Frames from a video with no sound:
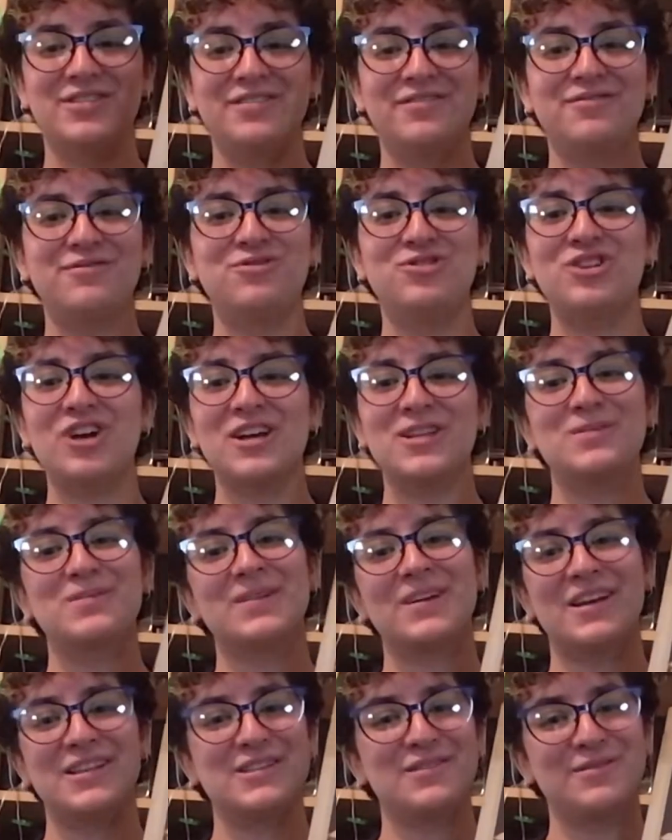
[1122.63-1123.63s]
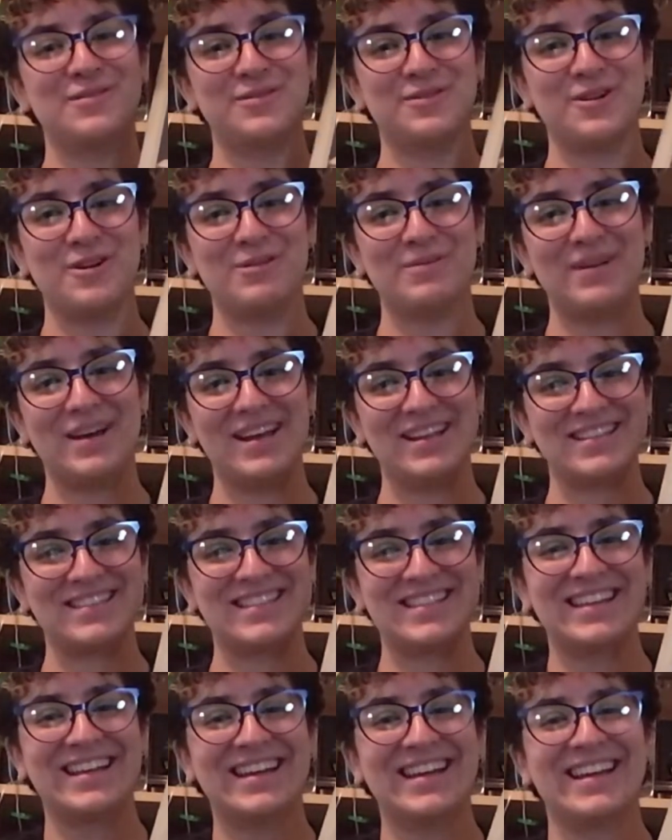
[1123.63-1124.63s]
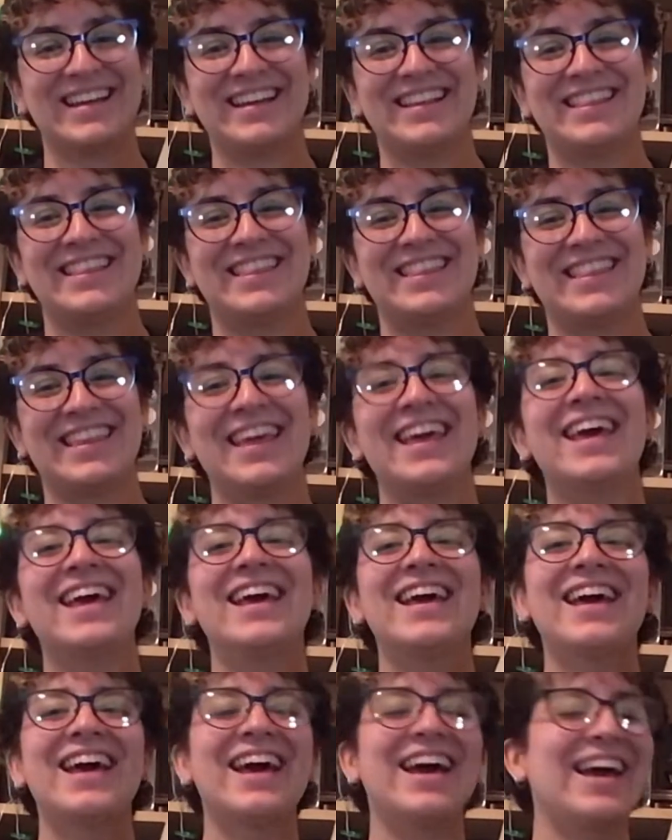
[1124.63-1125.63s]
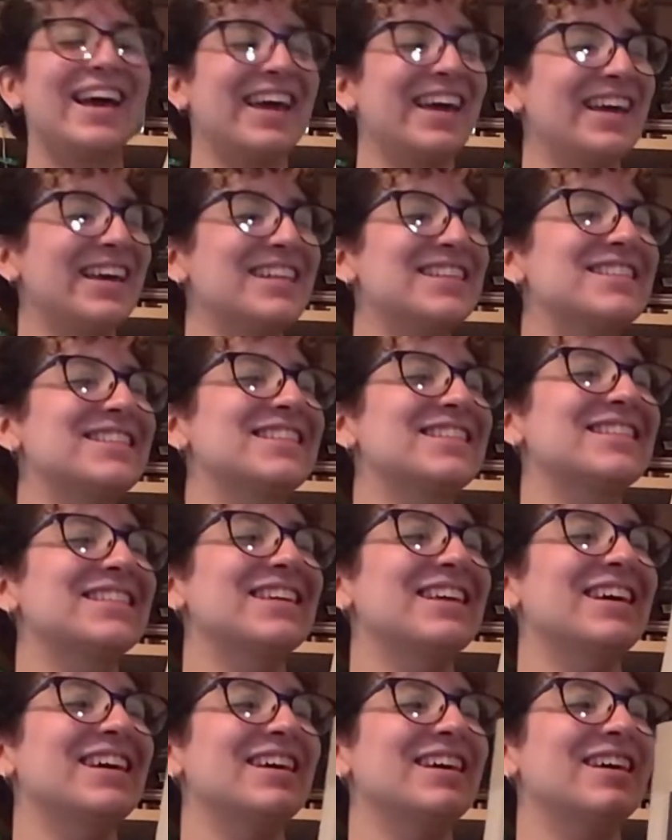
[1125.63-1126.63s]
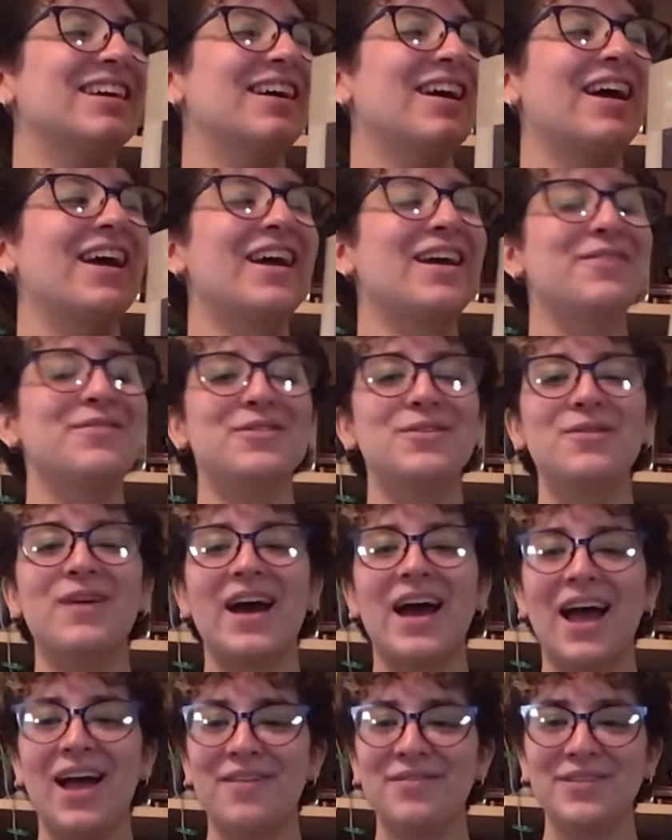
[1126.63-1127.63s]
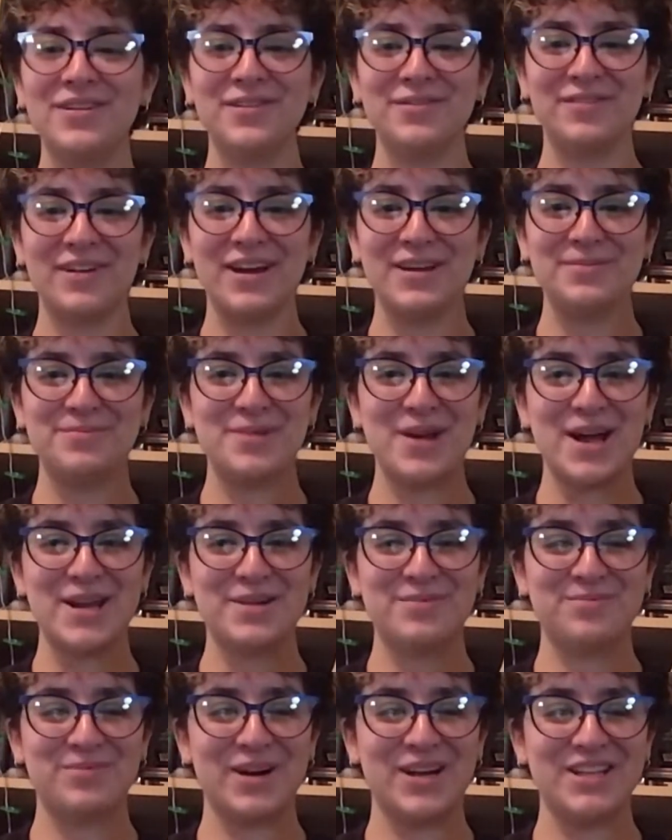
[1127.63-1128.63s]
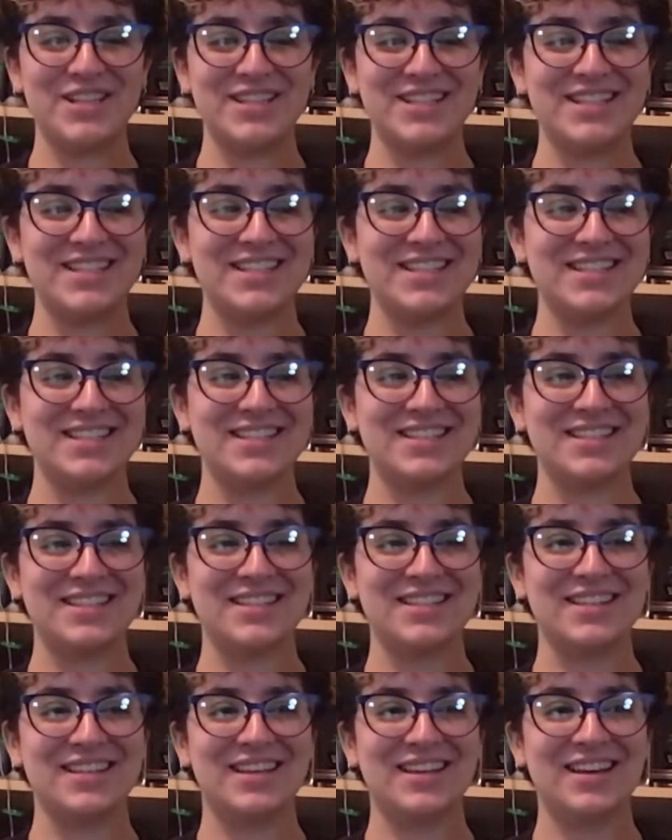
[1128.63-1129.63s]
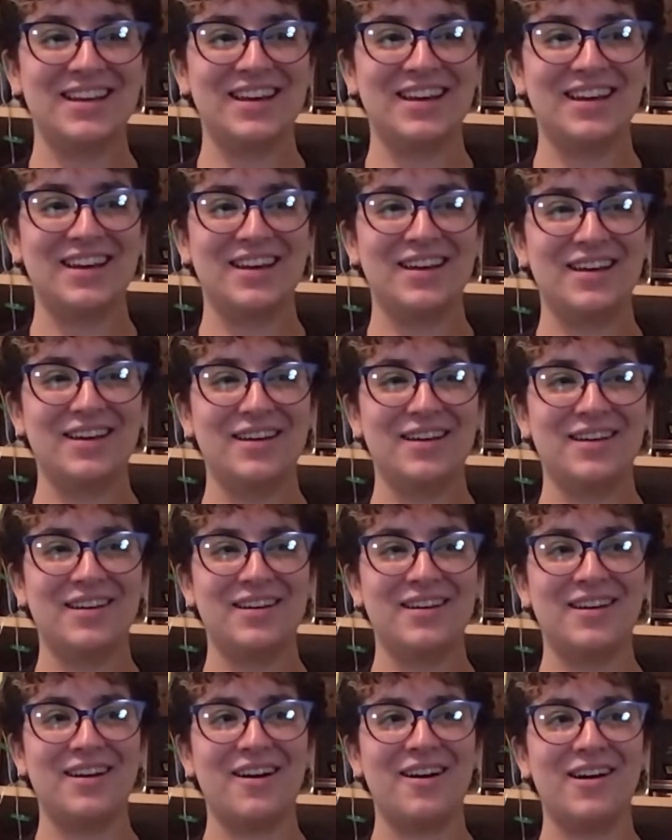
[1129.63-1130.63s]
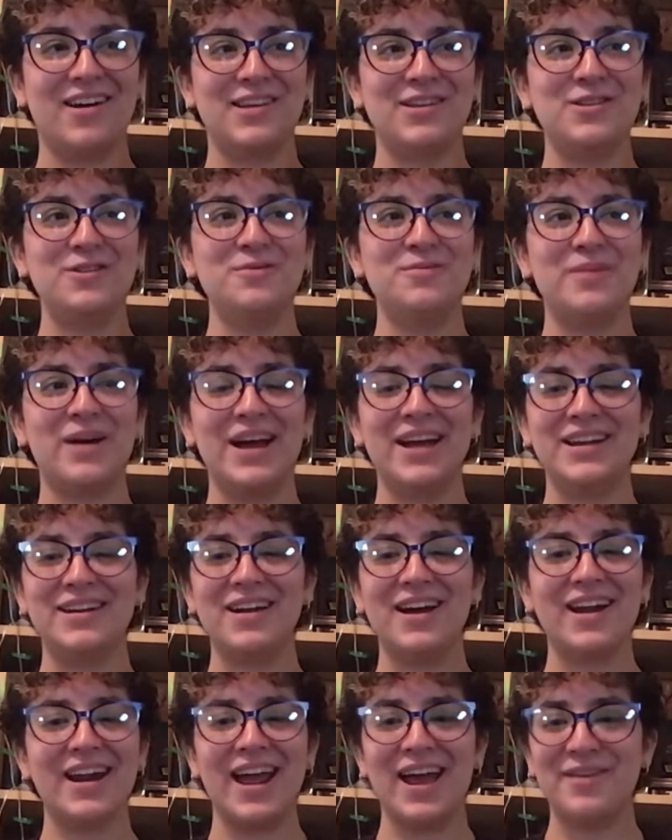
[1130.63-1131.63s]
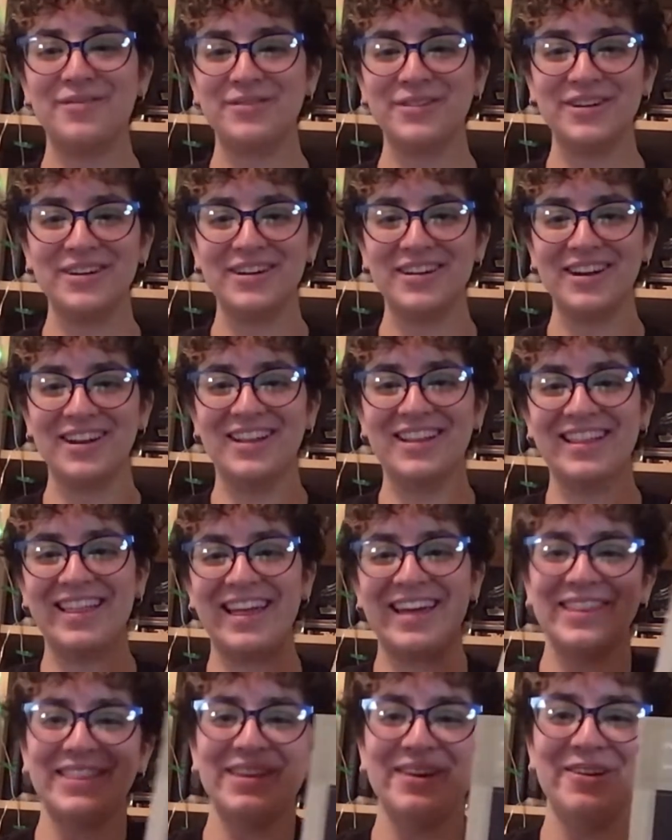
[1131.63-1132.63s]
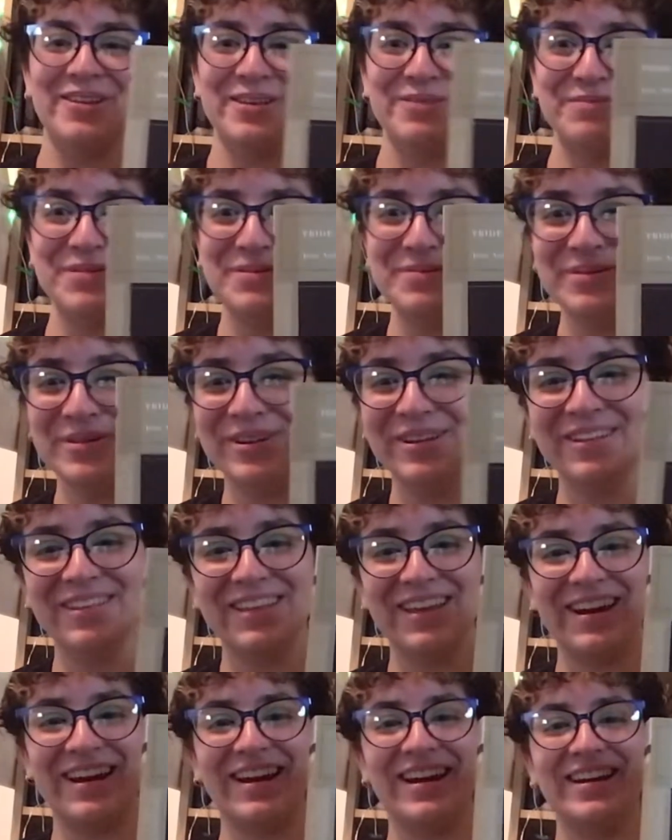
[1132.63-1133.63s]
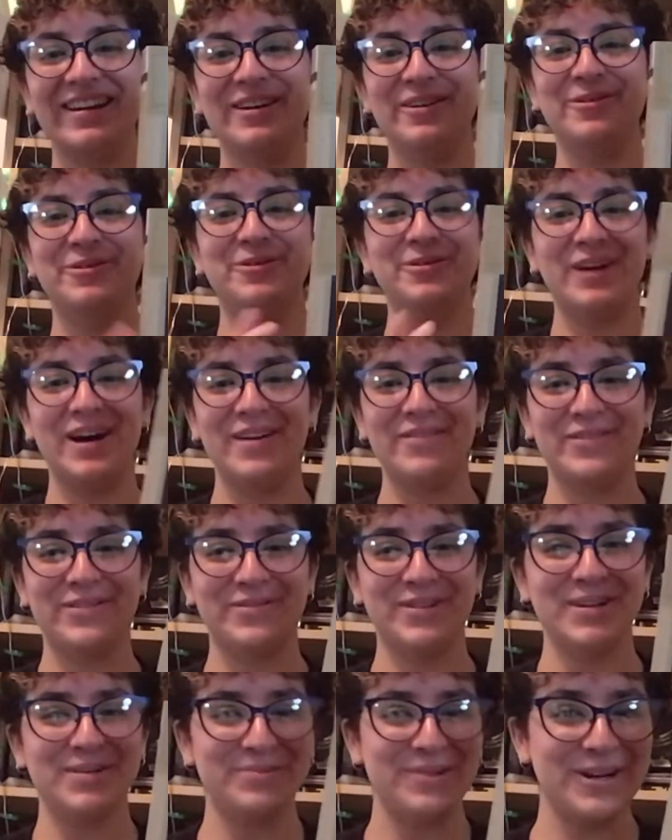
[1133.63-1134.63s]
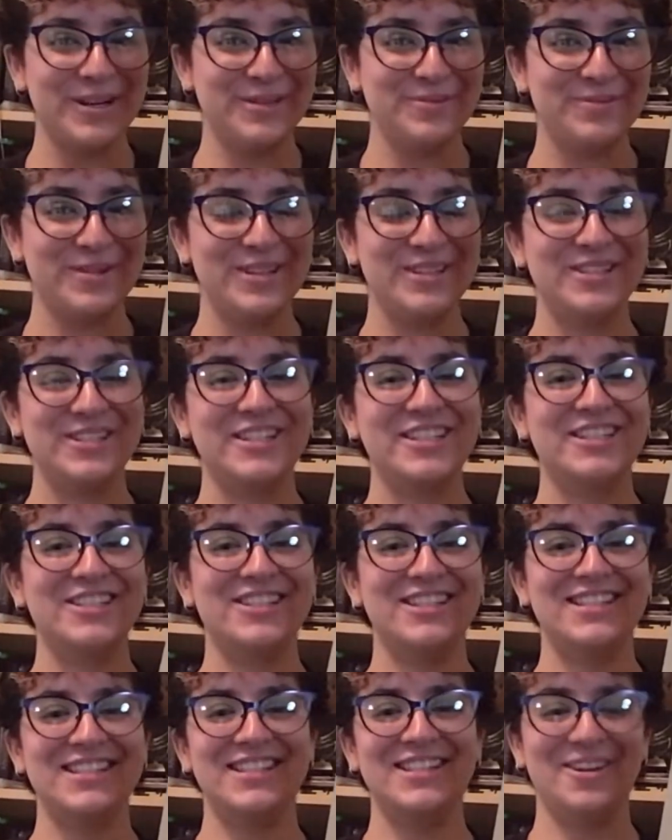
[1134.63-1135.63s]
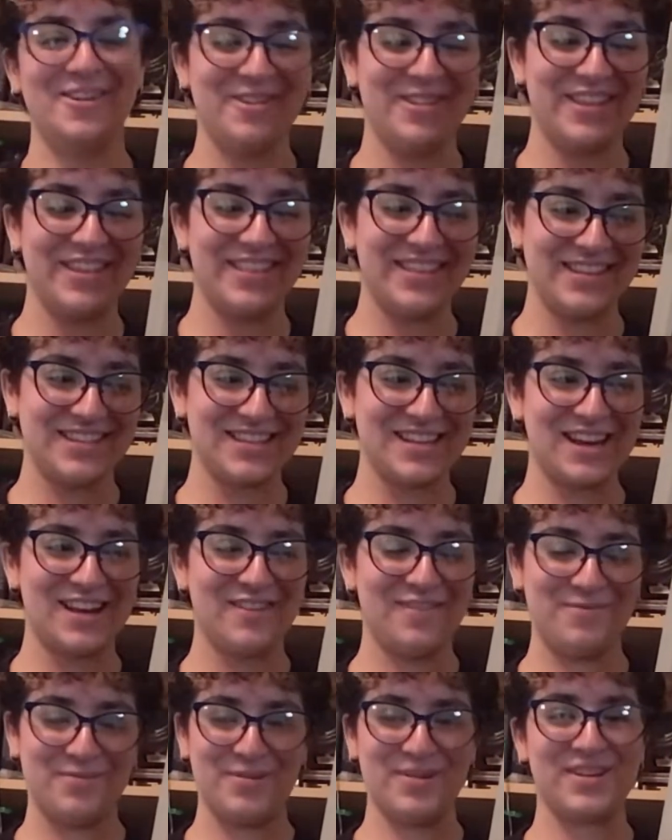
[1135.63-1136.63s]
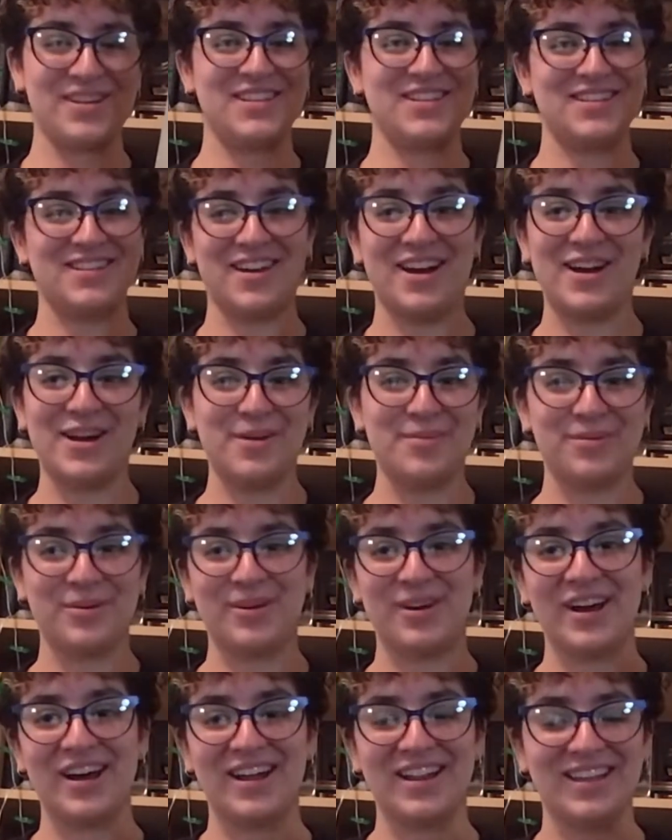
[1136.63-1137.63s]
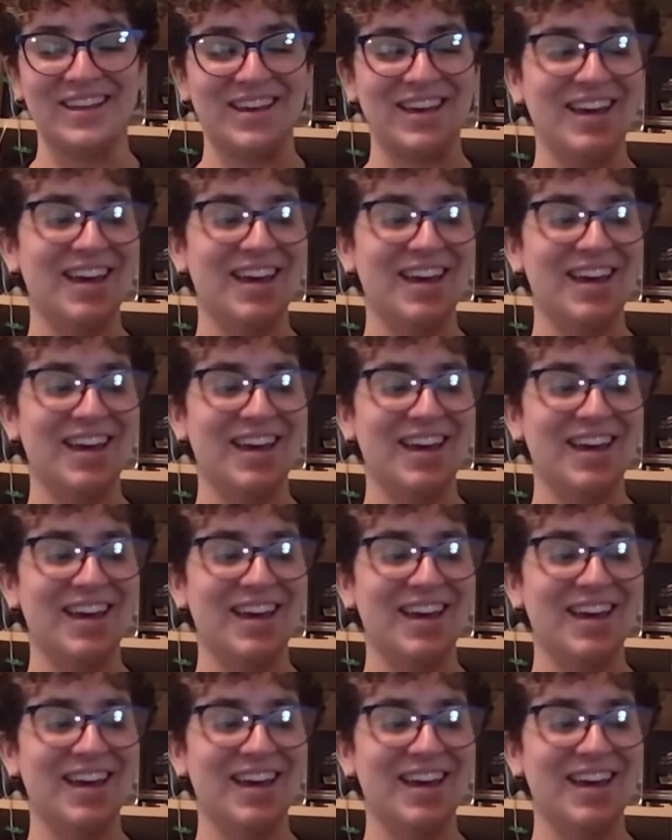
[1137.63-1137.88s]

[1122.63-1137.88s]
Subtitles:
Just because of the romance. If you haven't read Pride and Prejudice, you might not ever. Like, the only people that I know who haven't read Pride and Prejudice just know that this kind of book is not up their alley.